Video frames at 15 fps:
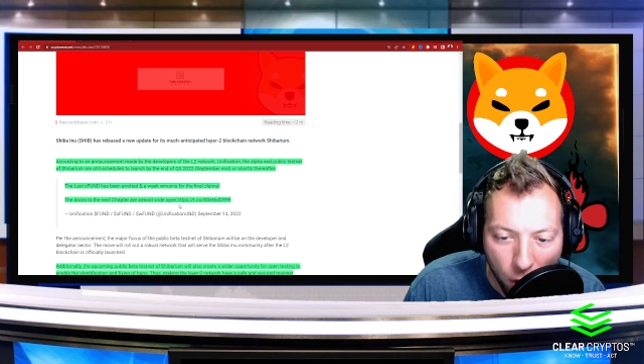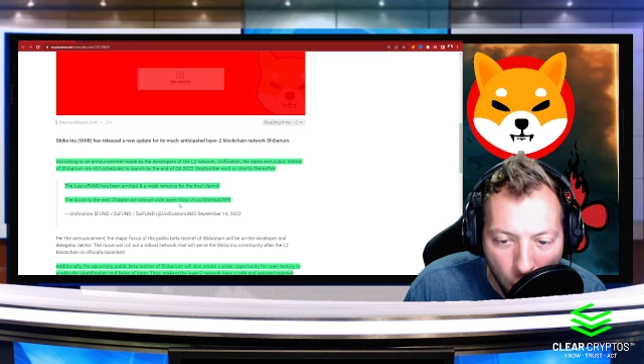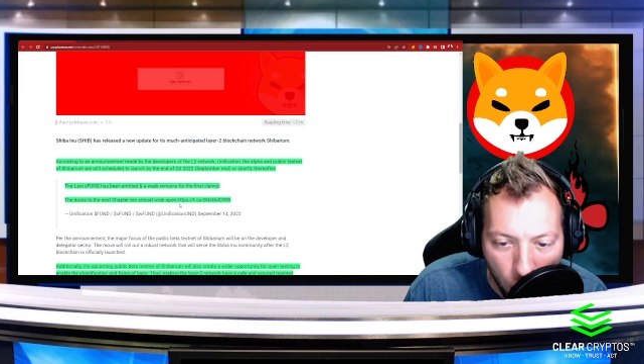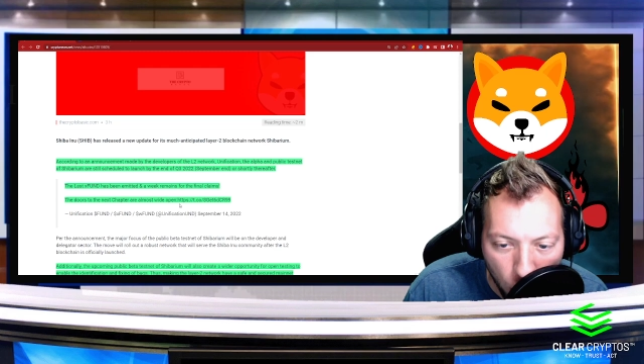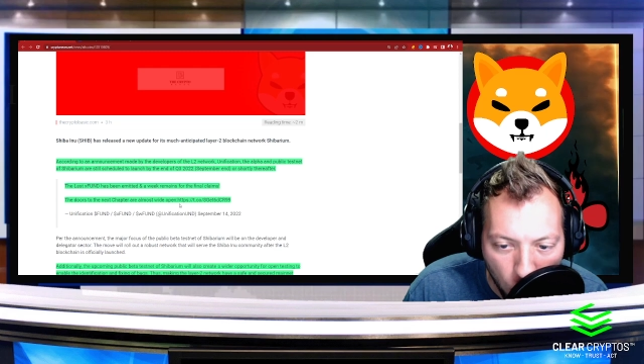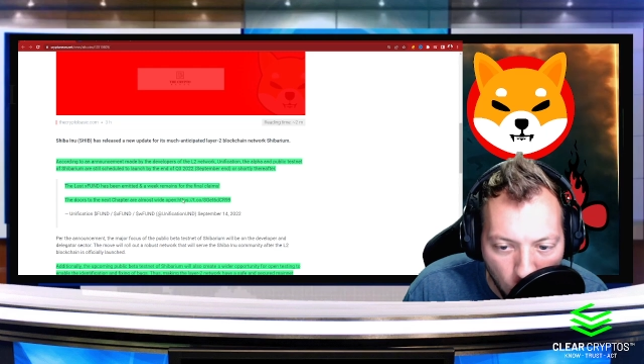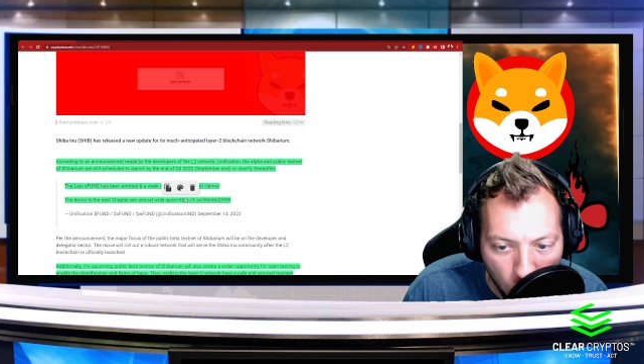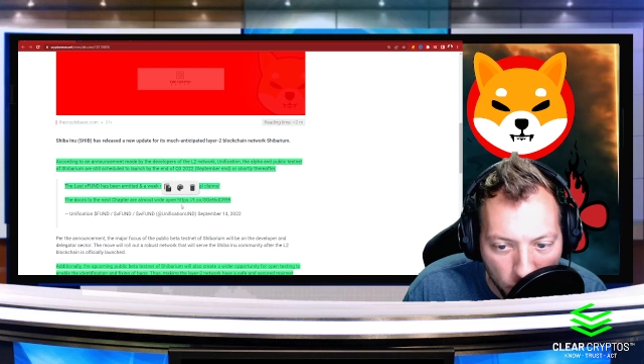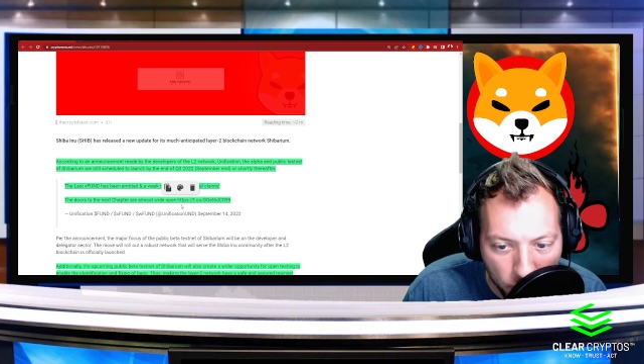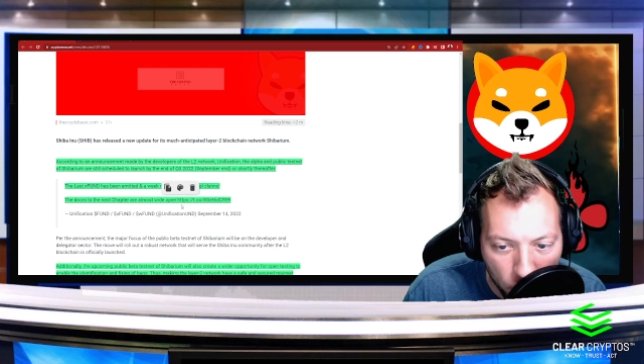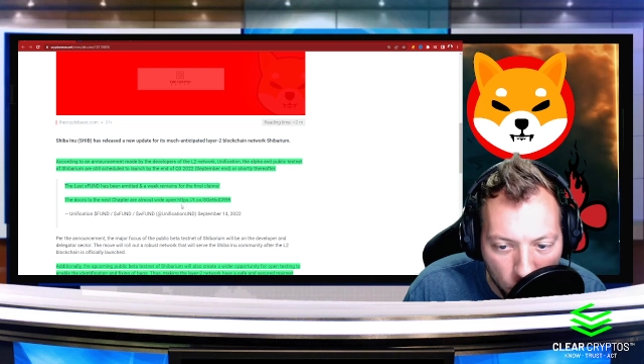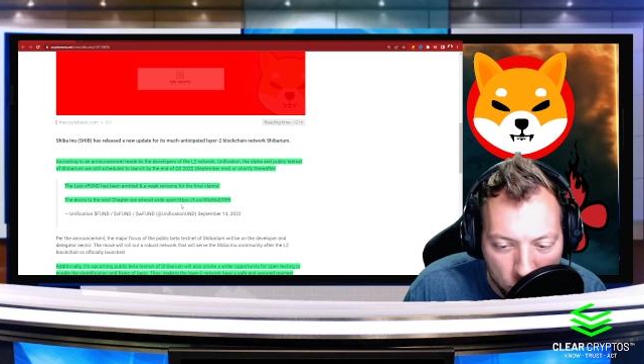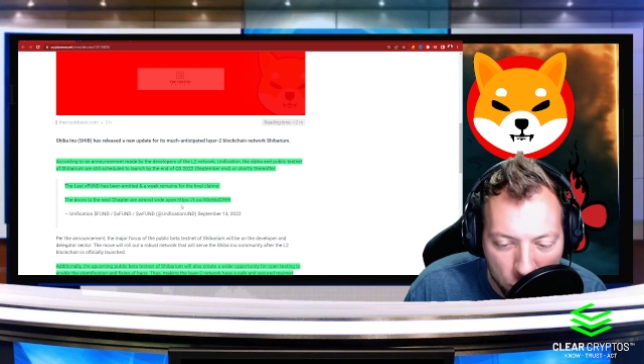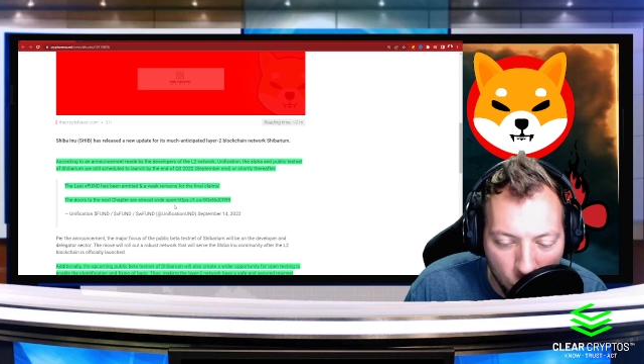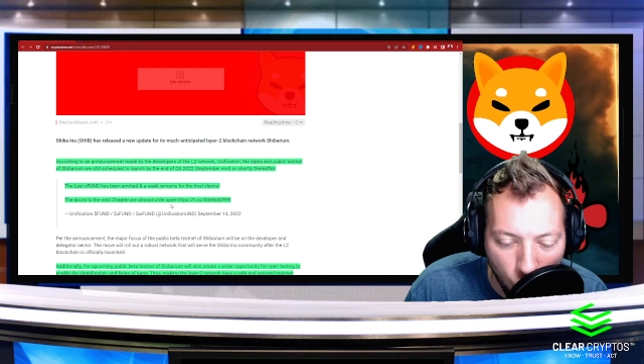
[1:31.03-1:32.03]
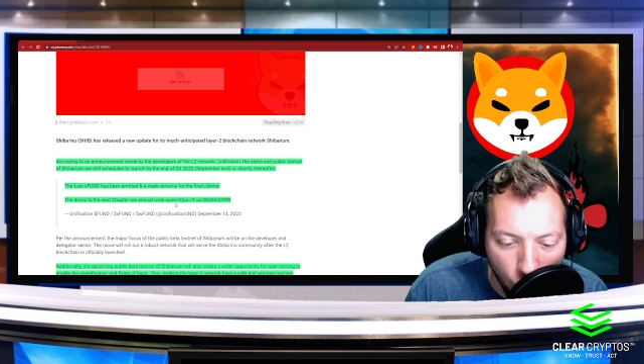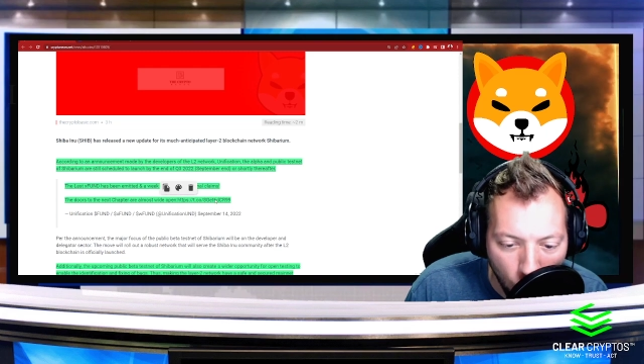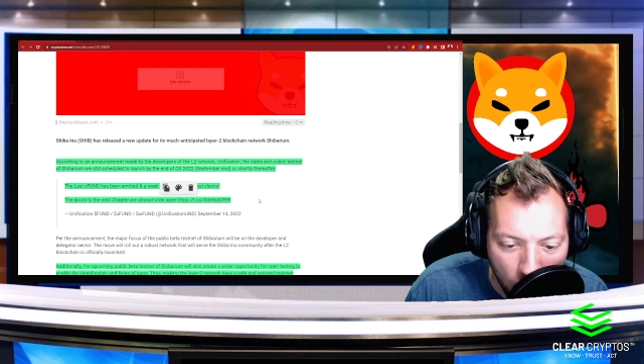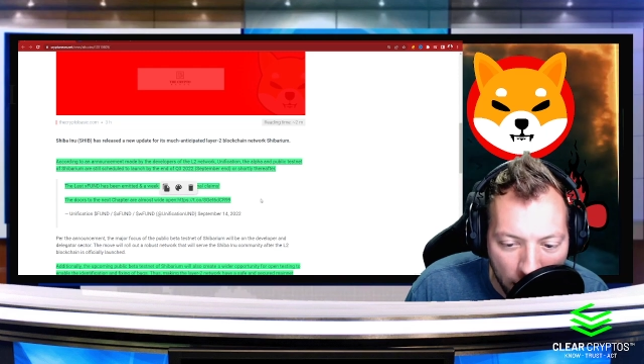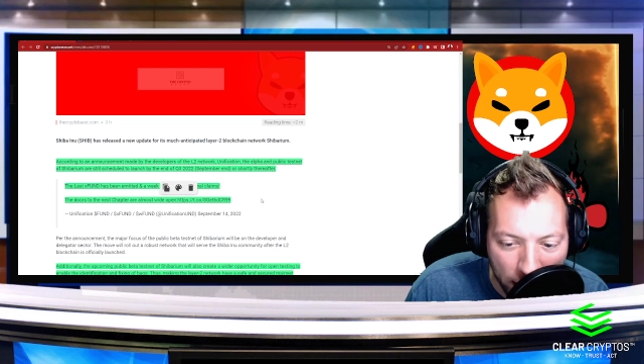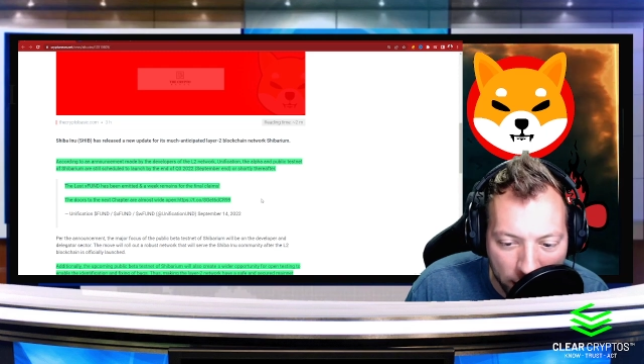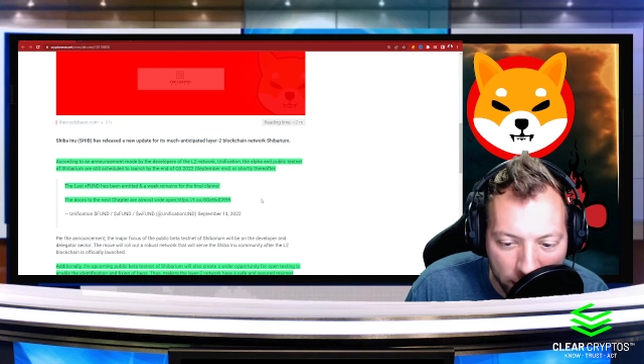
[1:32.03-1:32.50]
are almost
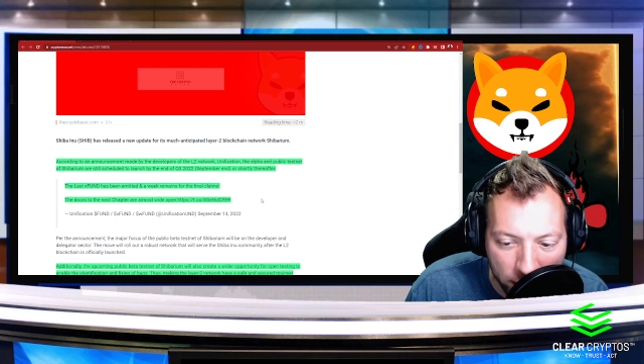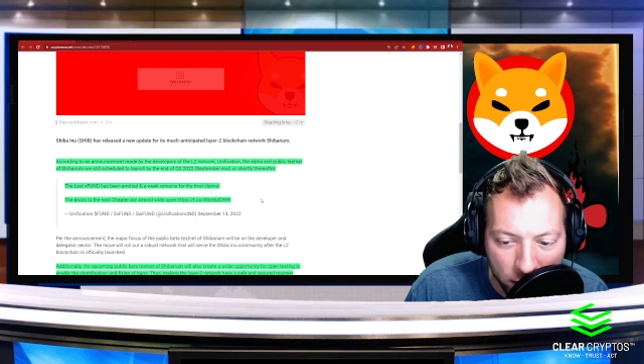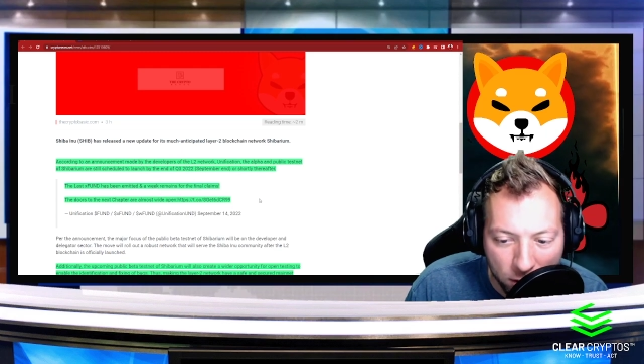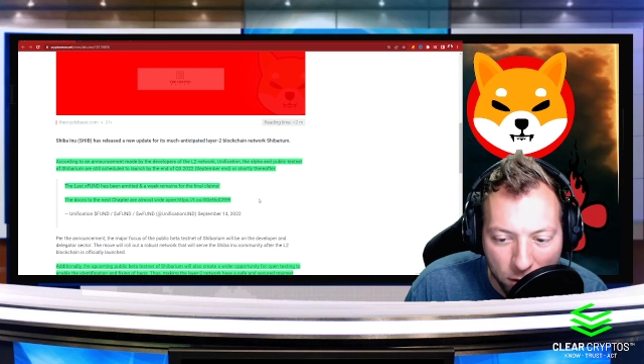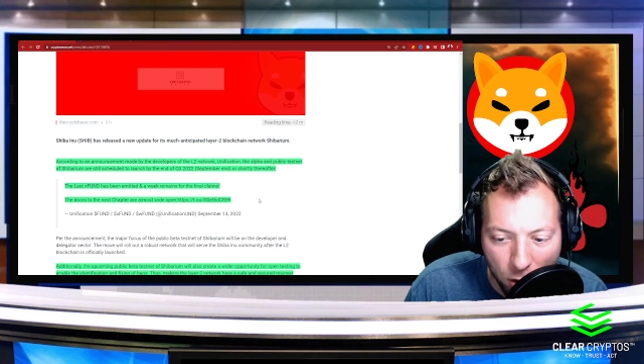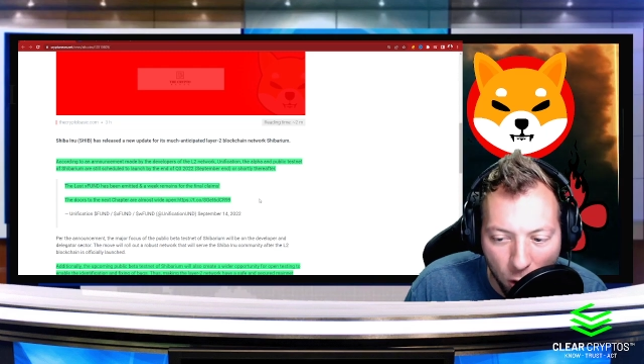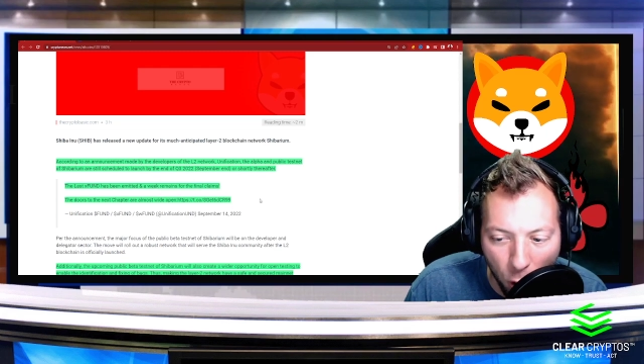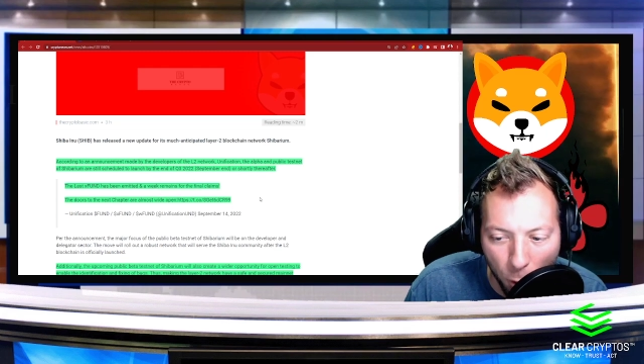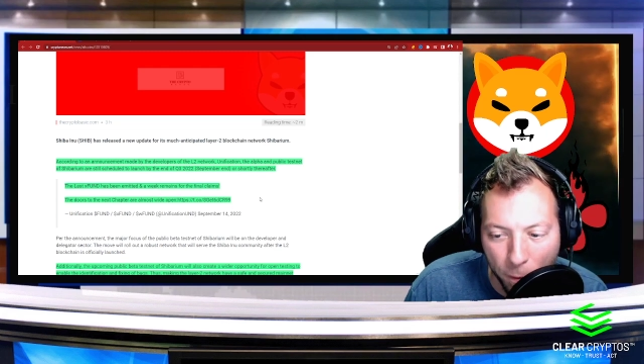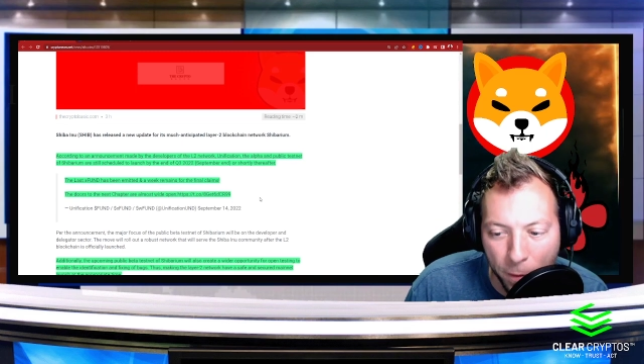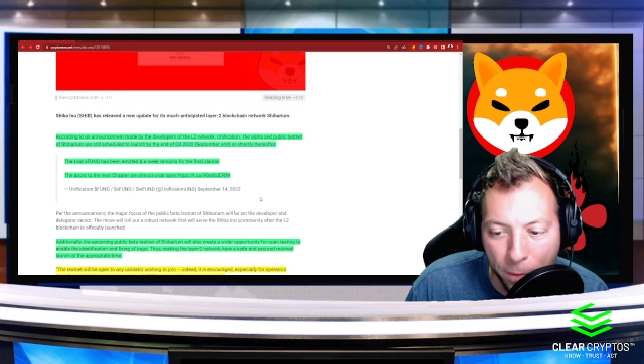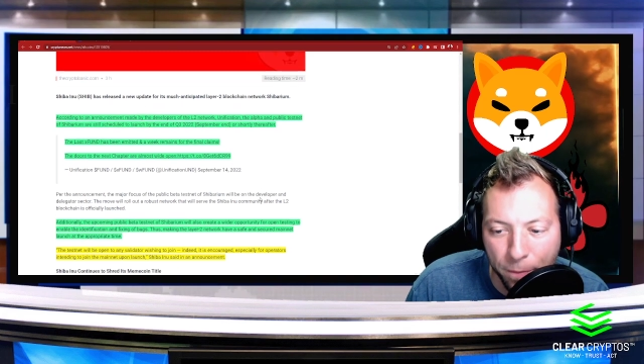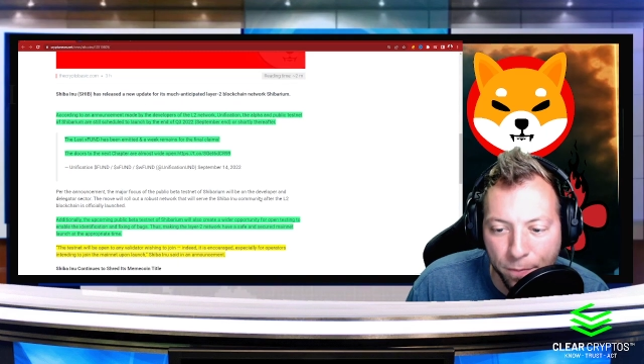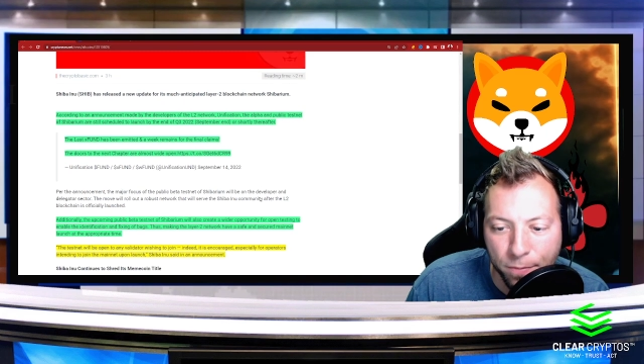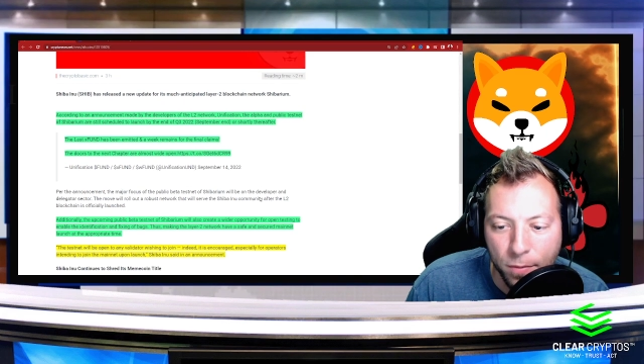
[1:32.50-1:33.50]
wide open.